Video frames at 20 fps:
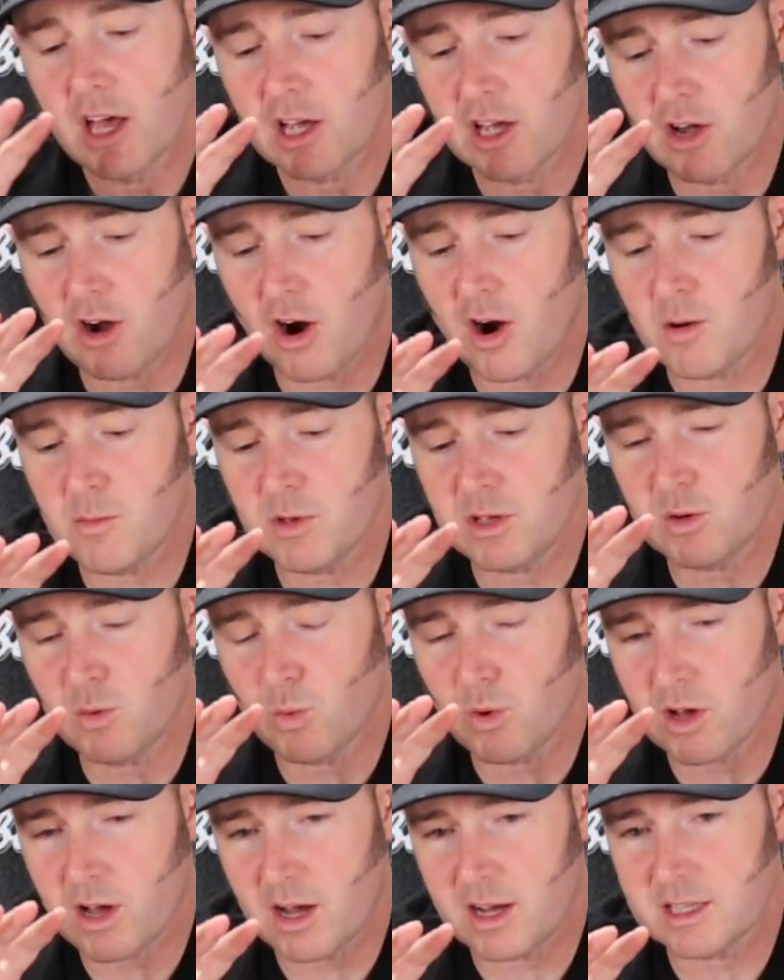Garmin
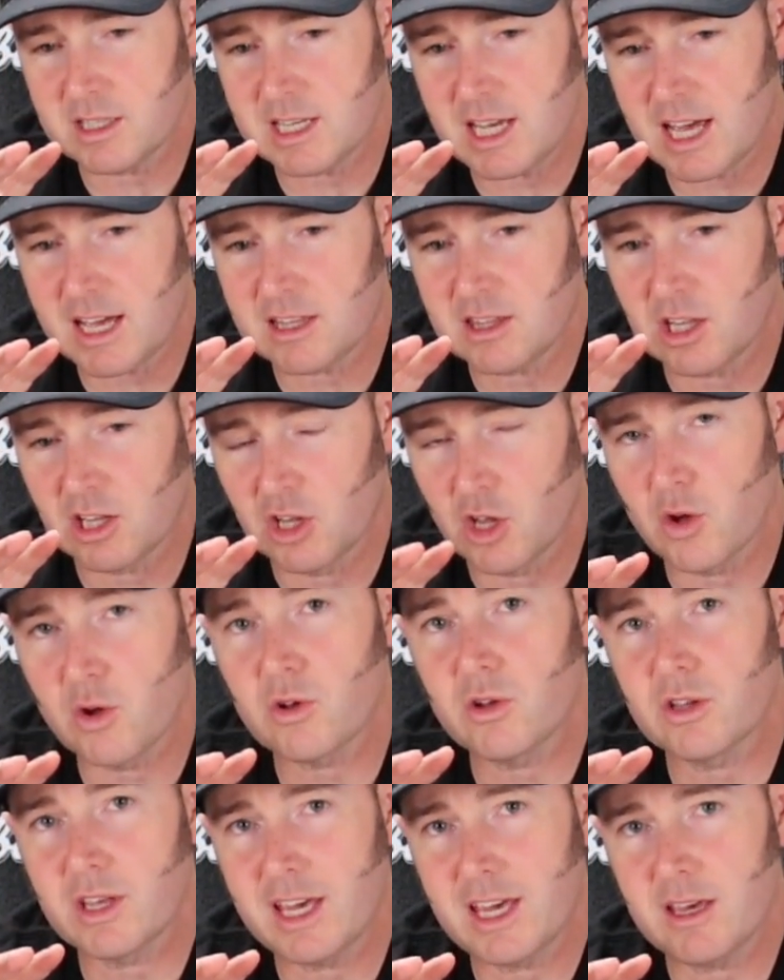will contact the
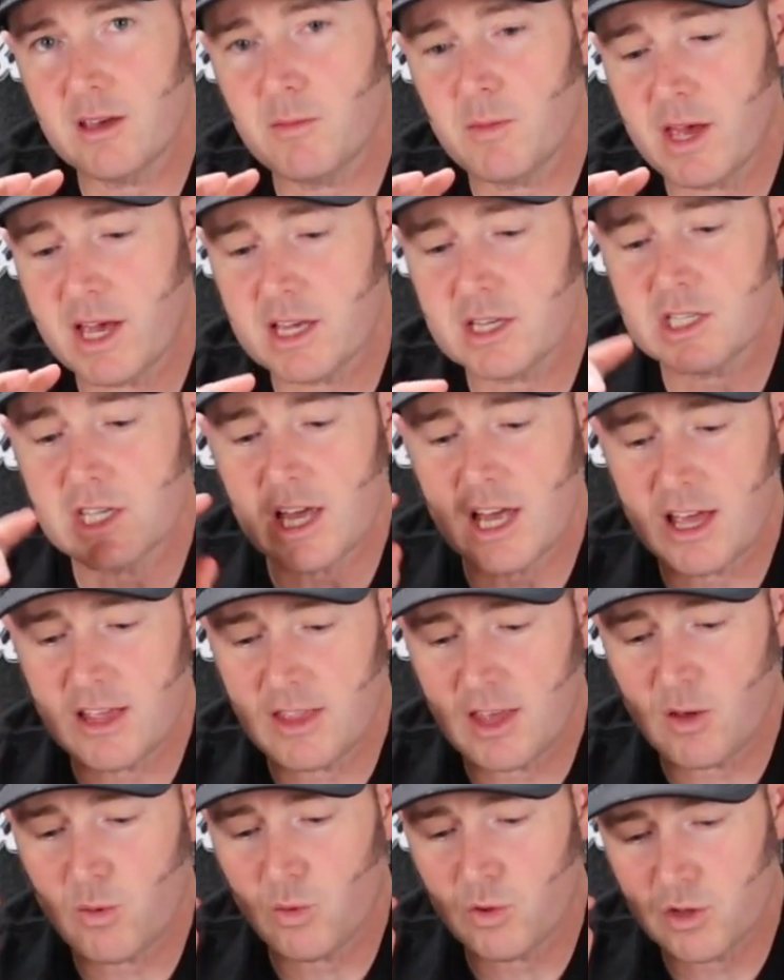local EMS and
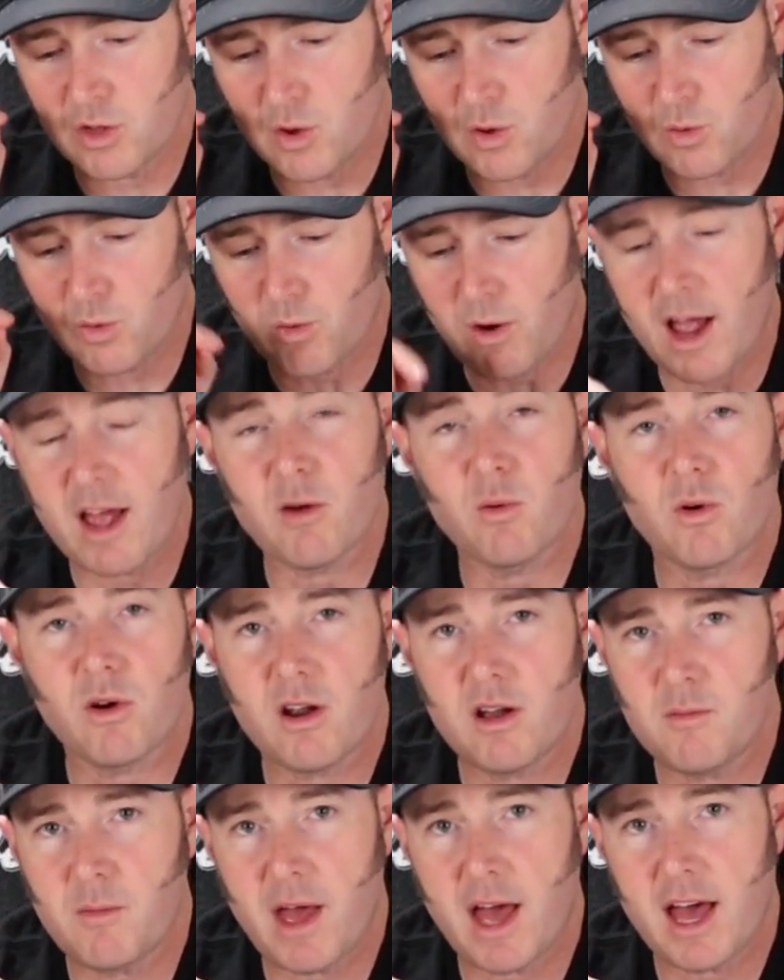they will know right where
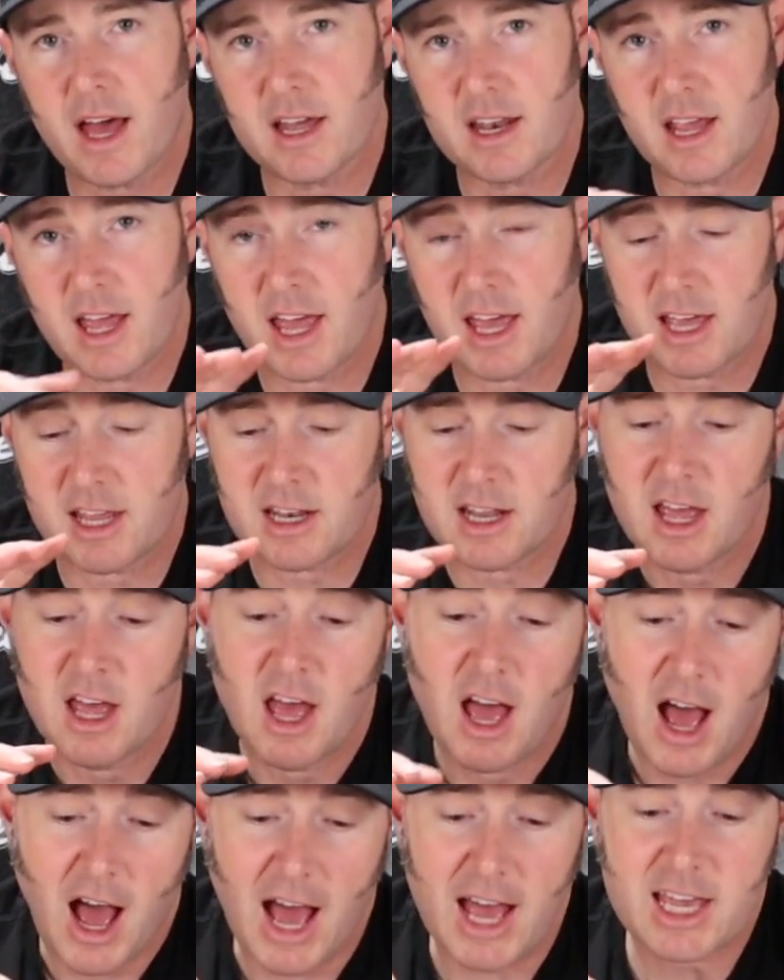I'm at. And
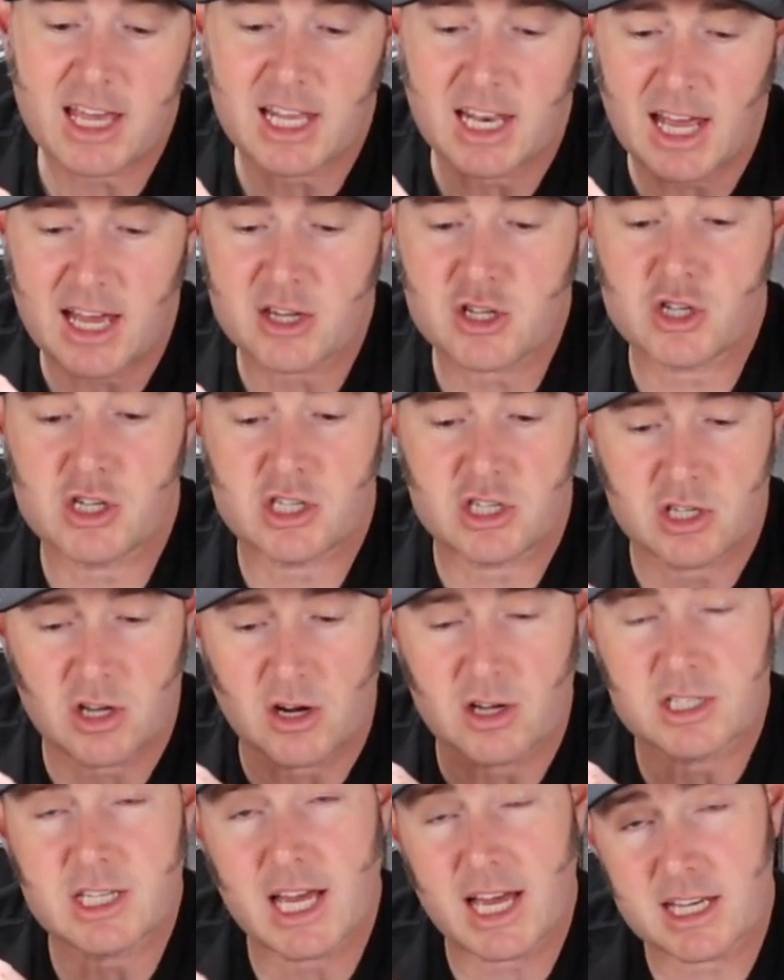I can actually
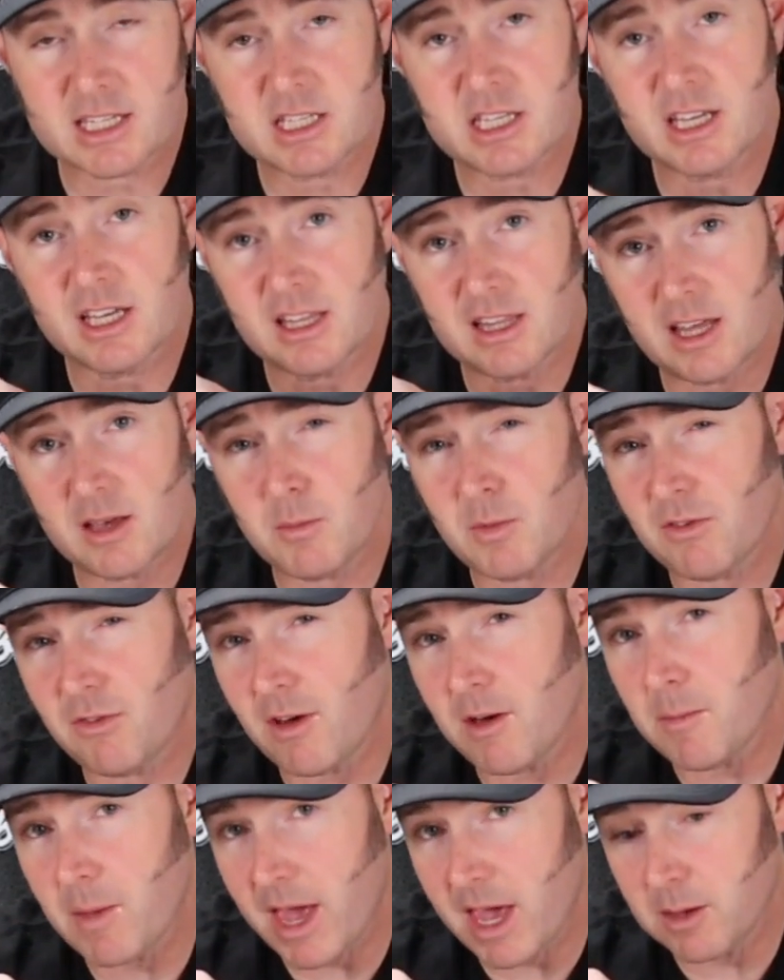start texting them if
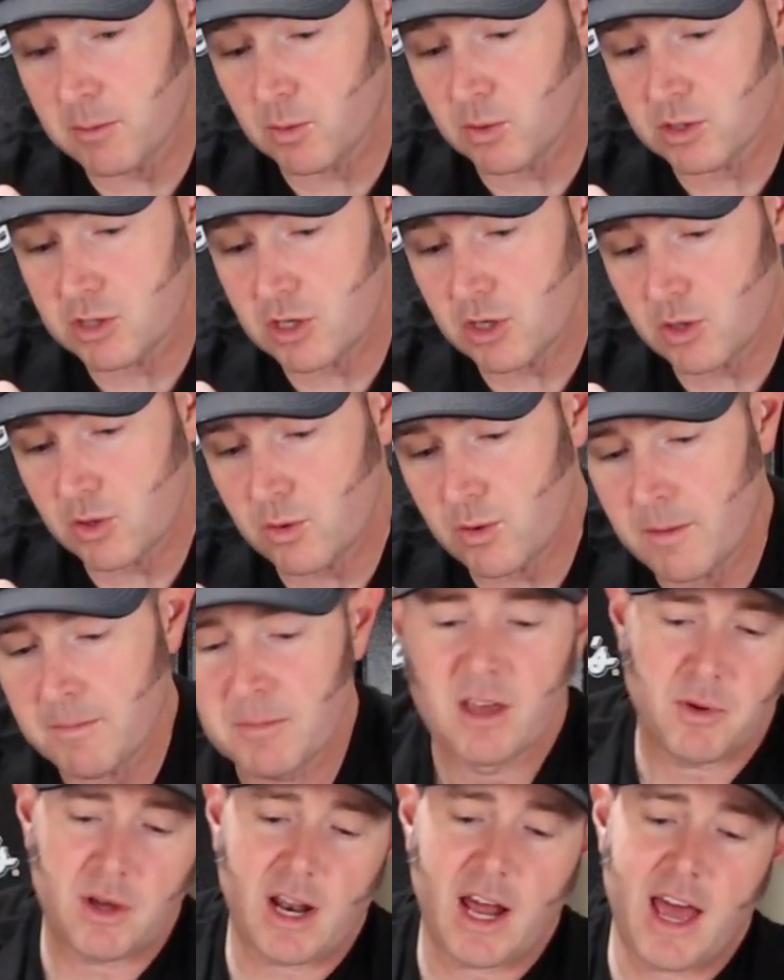I'm able to,
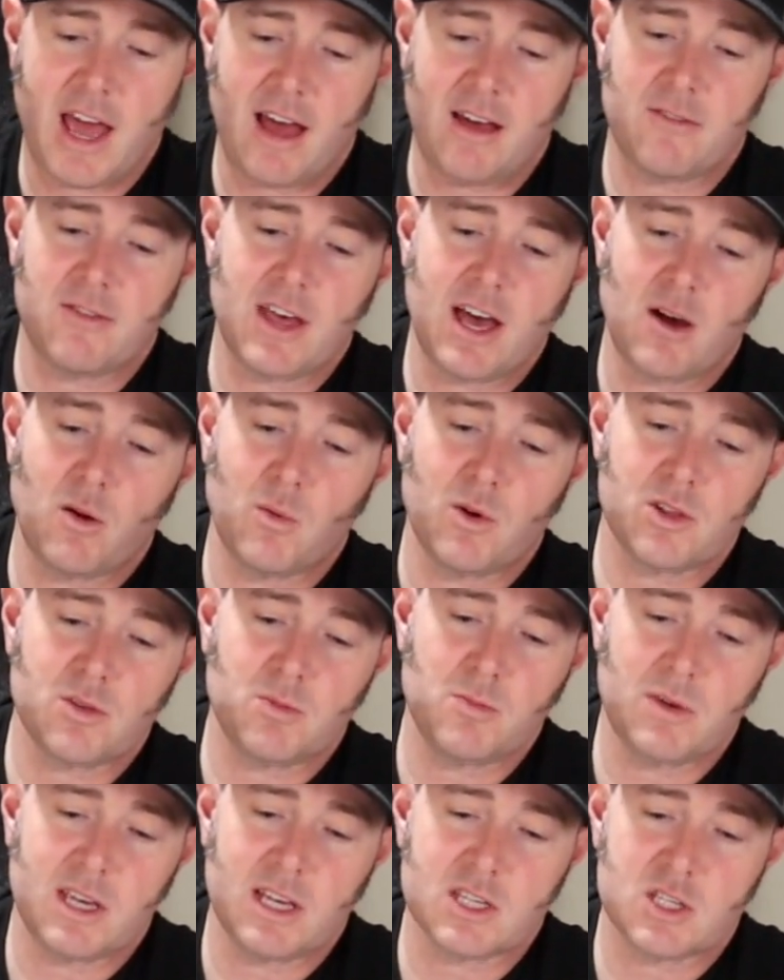but I have that with
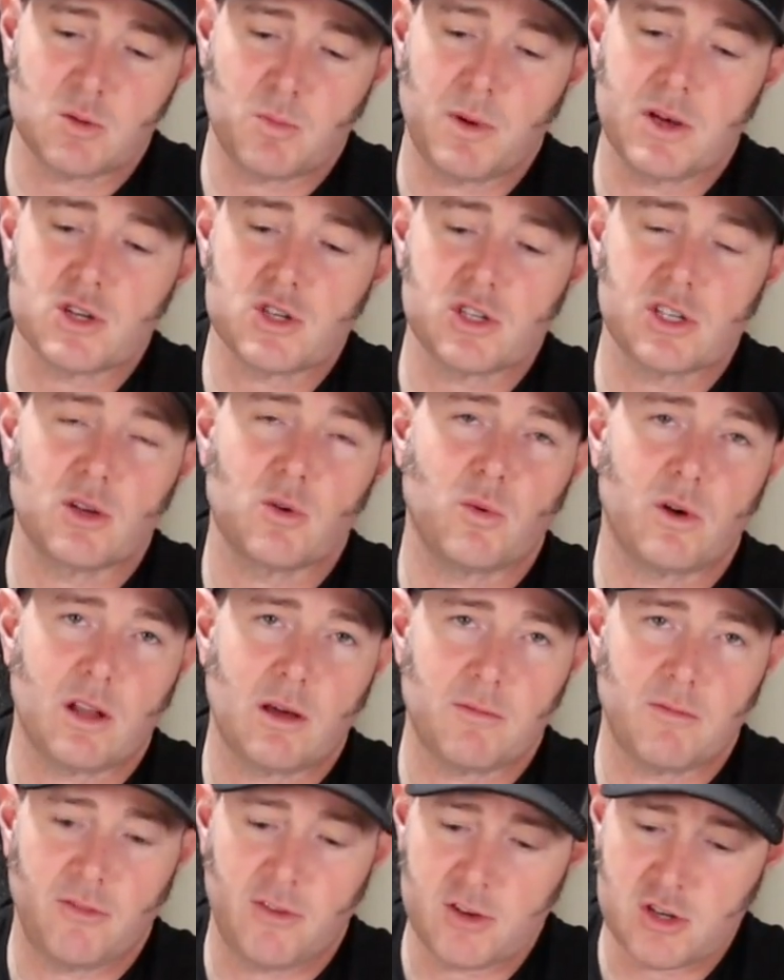me, especially when
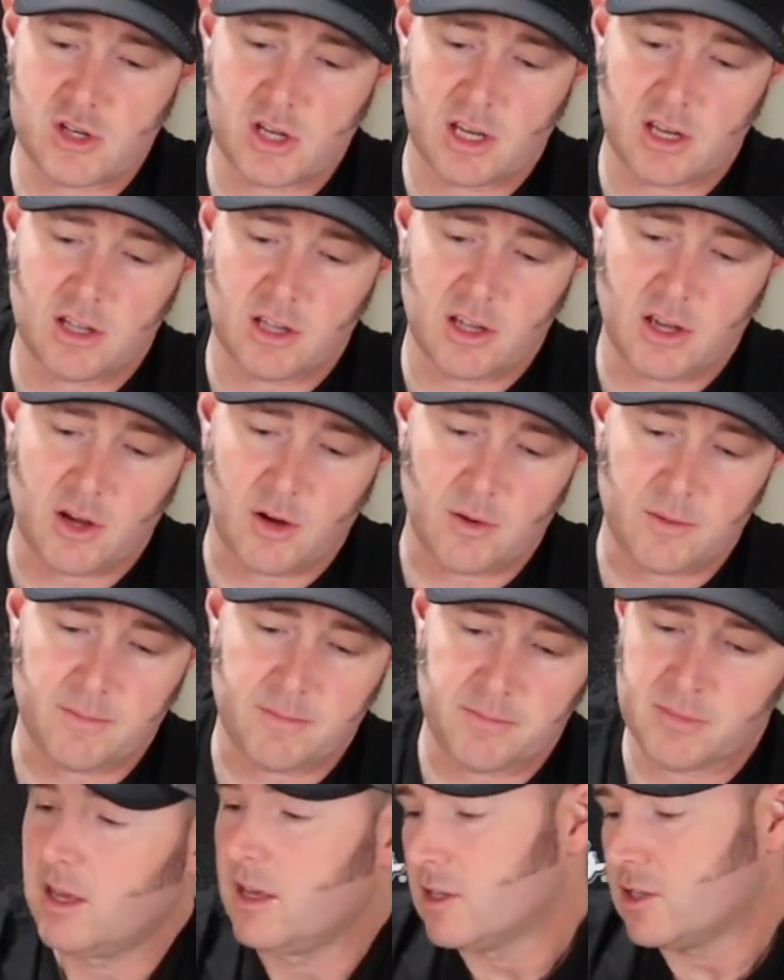I'm fishing alone.
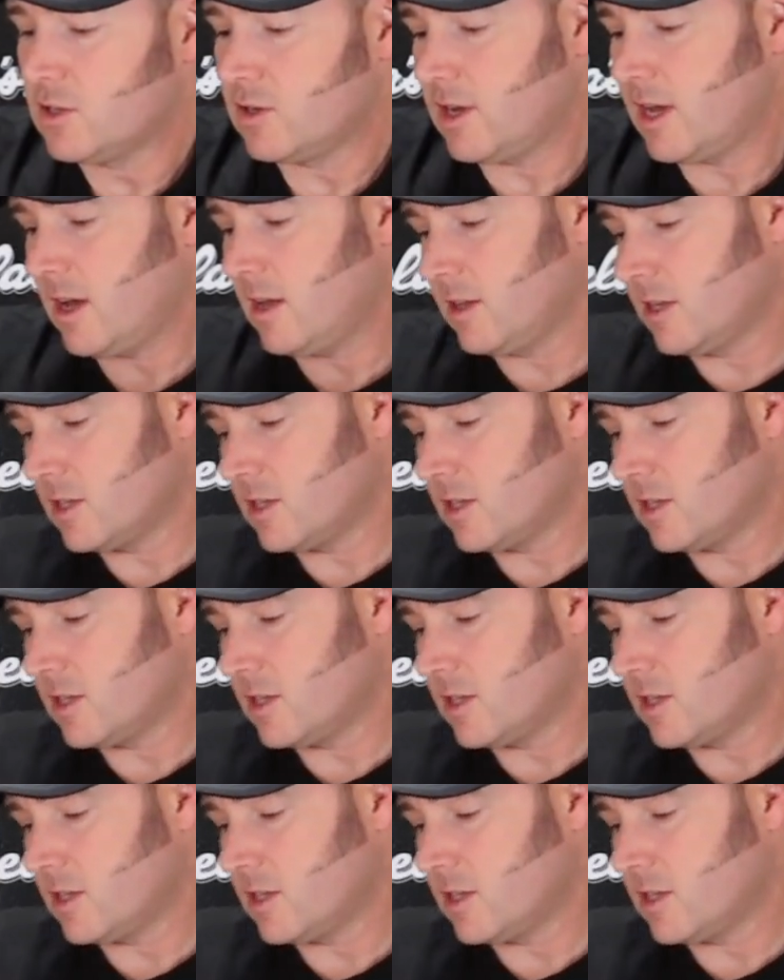So now